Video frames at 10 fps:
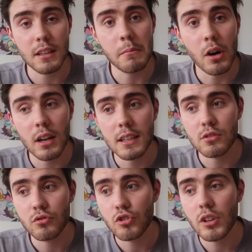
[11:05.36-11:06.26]
that the
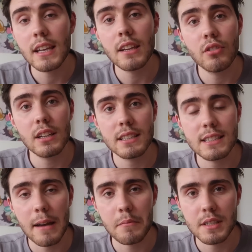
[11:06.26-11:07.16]
Martlets really, really
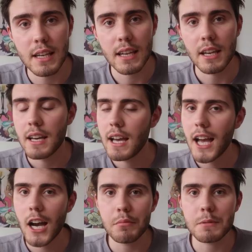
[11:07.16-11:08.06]
steps in,
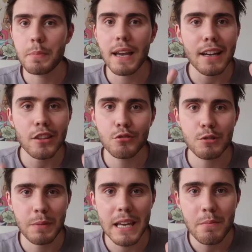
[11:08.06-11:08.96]
helps pick
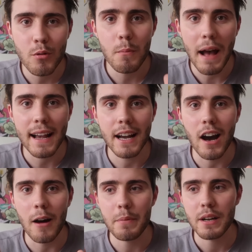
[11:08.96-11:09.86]
those people back
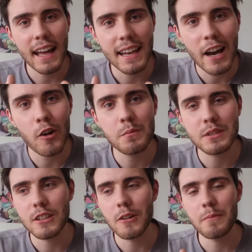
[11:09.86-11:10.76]
up, and
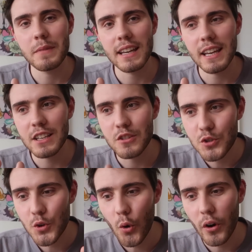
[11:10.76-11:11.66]
helps them
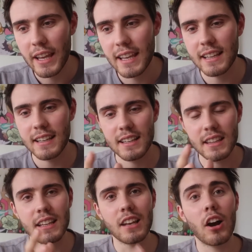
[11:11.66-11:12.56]
enjoy
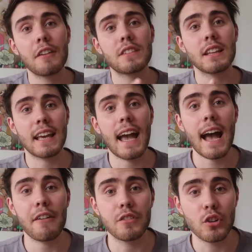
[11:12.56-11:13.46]
the life that they
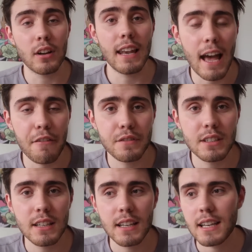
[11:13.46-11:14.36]
have got
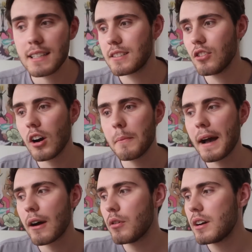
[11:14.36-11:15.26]
left. It's not
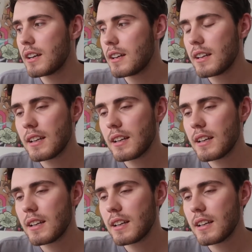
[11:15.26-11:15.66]
about,